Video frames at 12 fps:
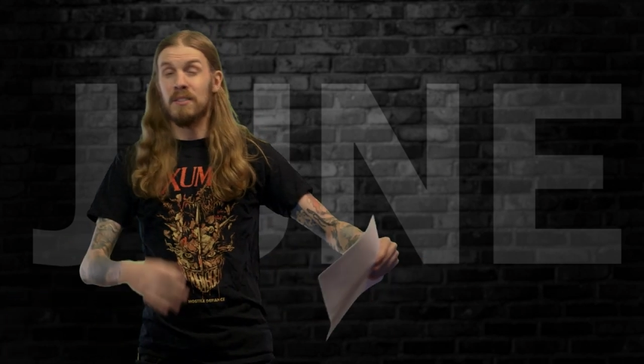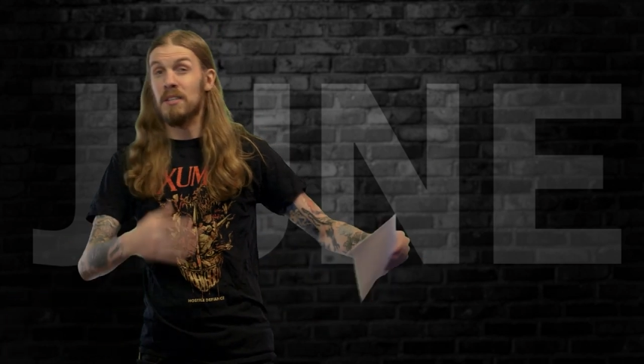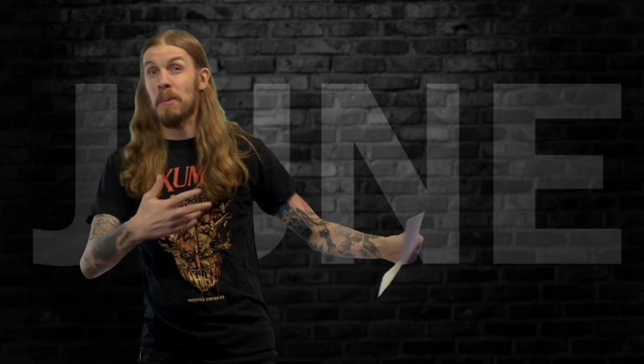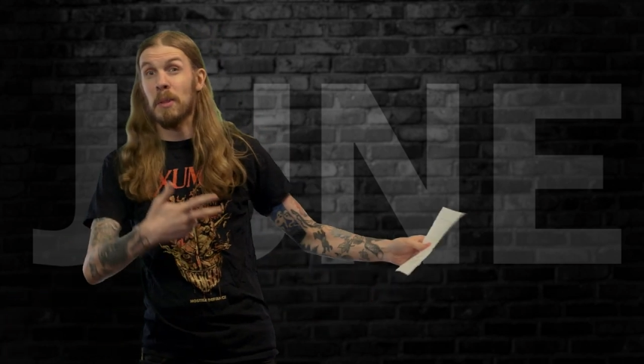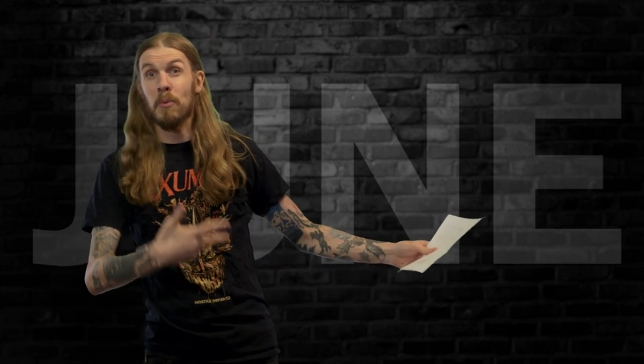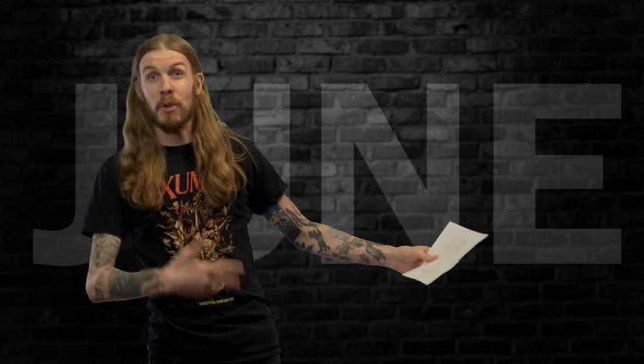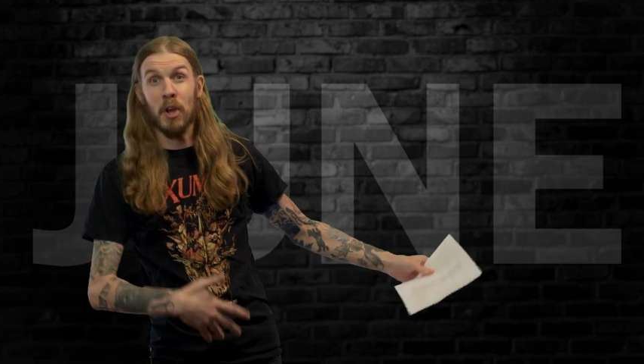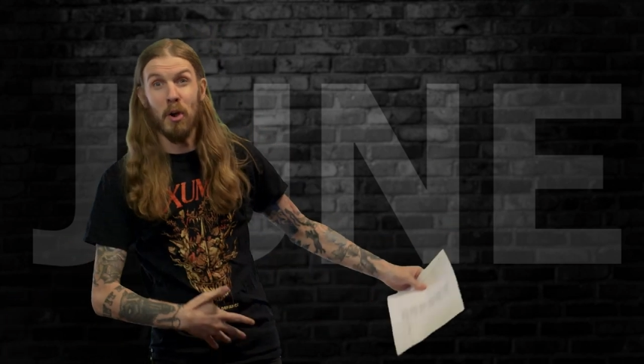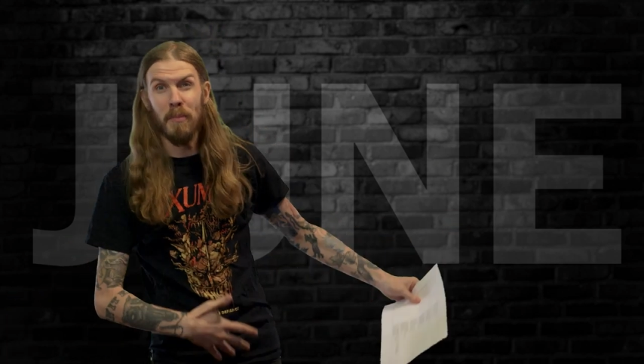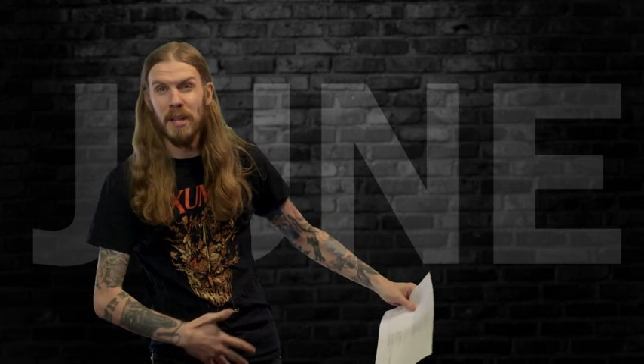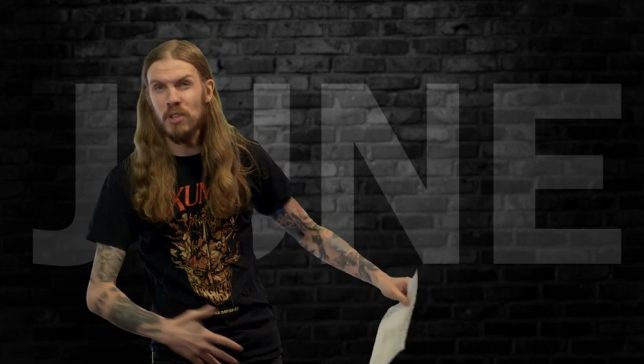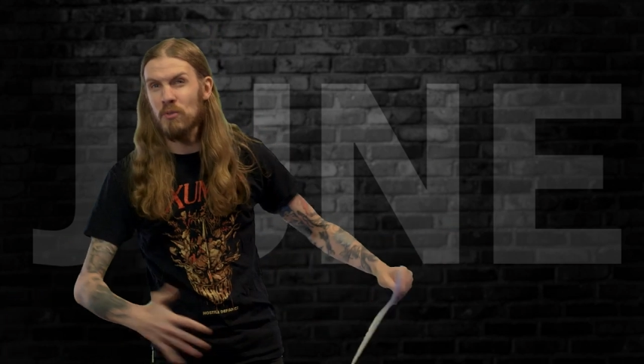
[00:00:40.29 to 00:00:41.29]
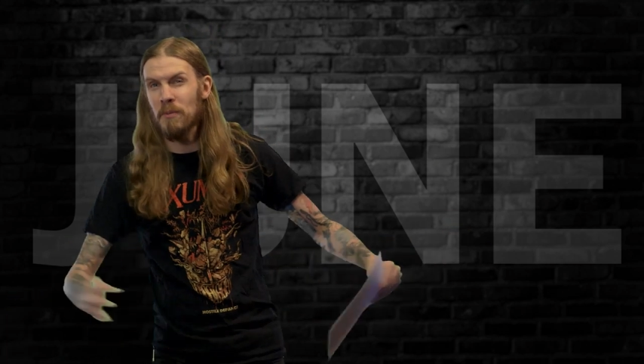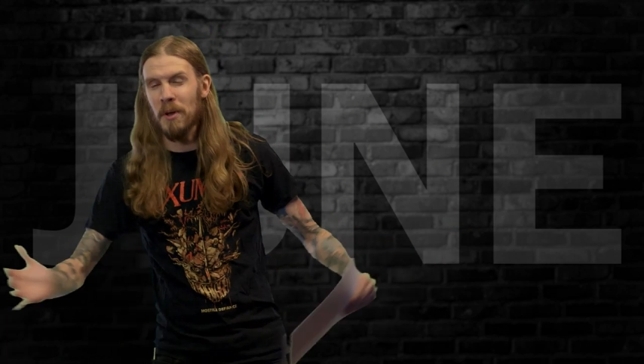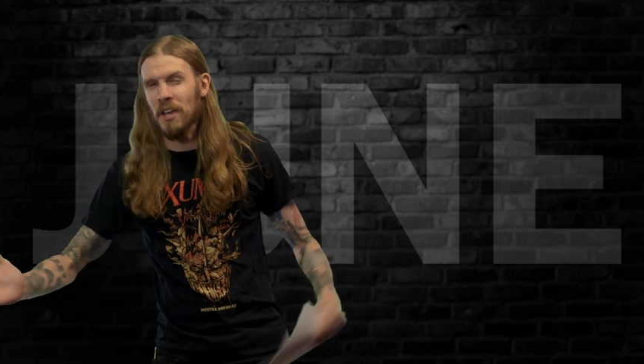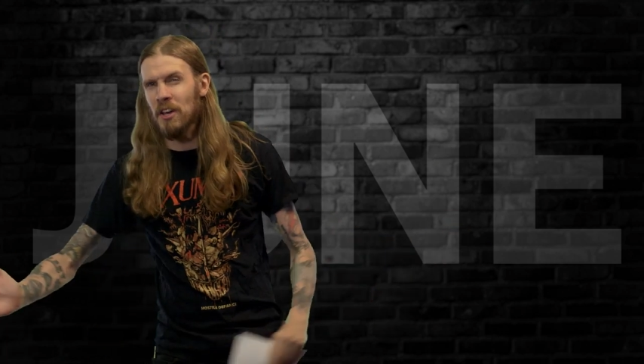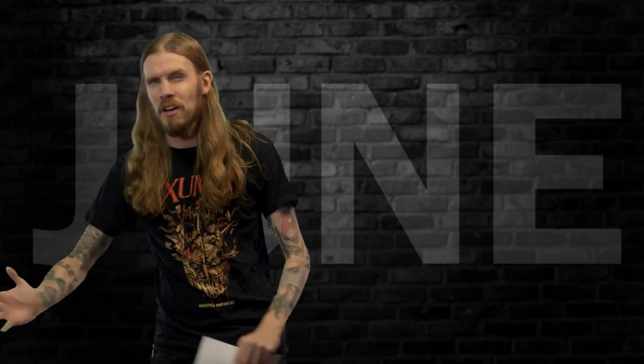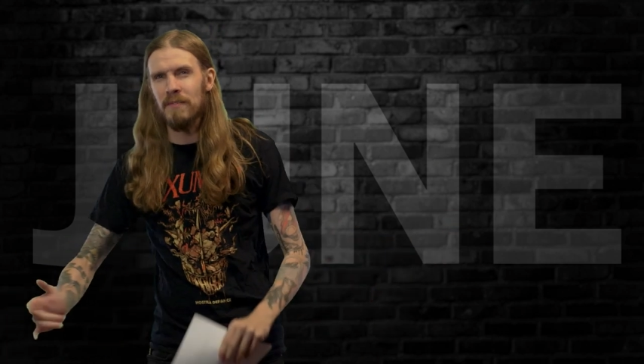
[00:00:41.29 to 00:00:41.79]
Some of them we don't mention we
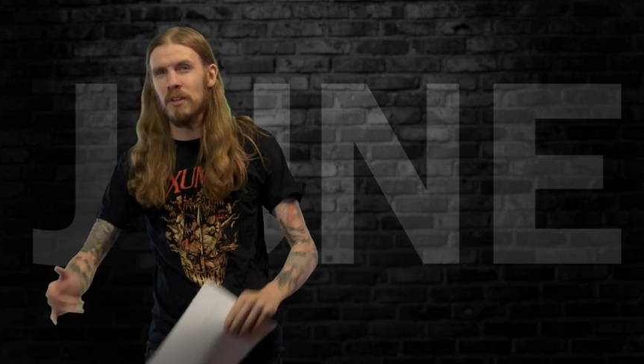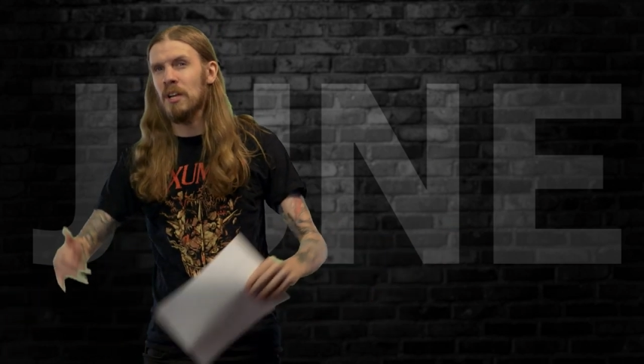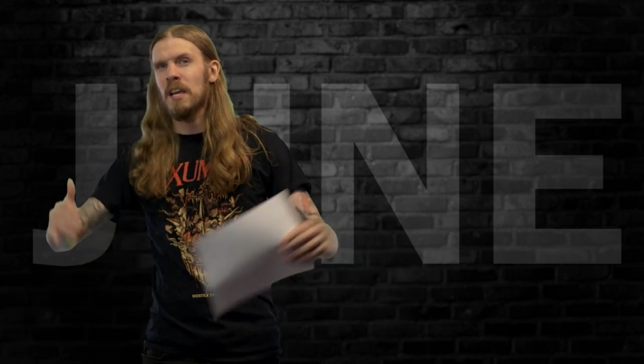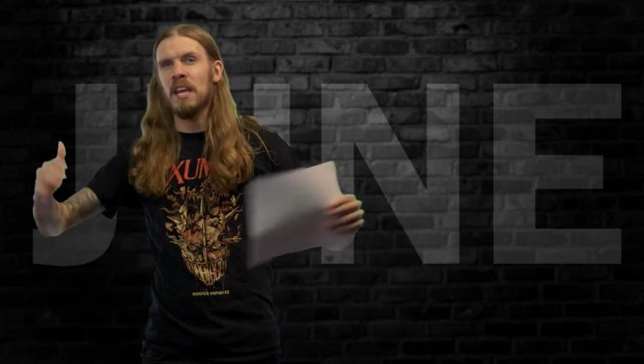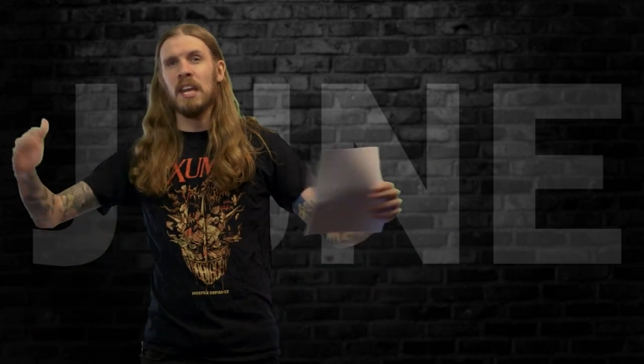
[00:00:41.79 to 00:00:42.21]
might cover.